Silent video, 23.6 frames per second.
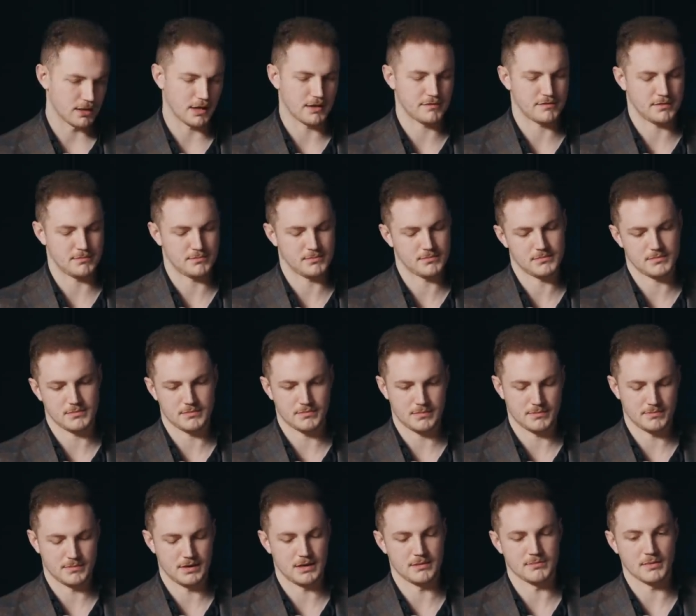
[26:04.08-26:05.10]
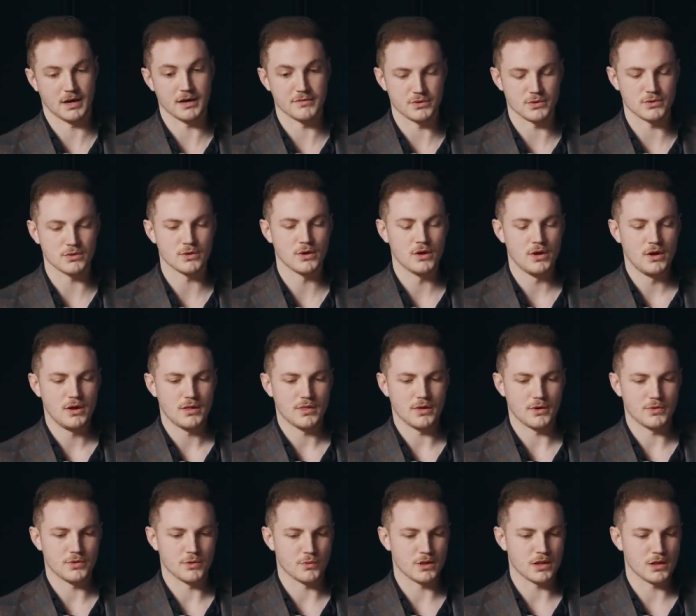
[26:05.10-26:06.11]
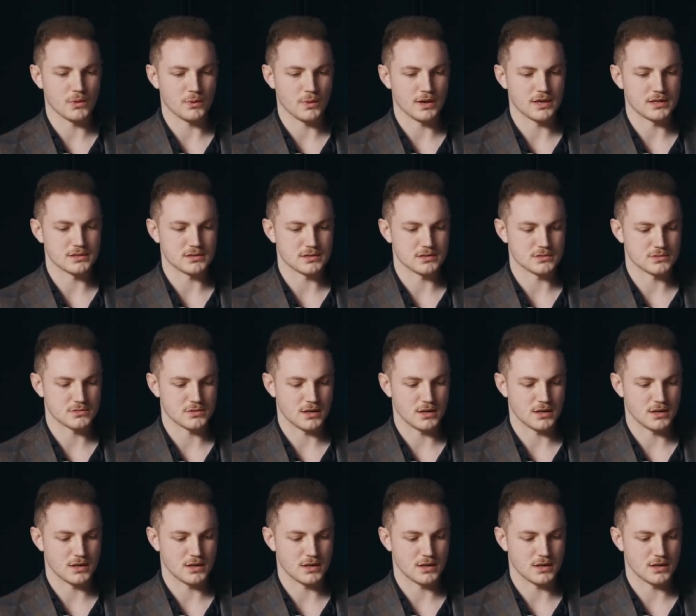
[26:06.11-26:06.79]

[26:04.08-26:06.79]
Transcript: like in in my view, the, the real way to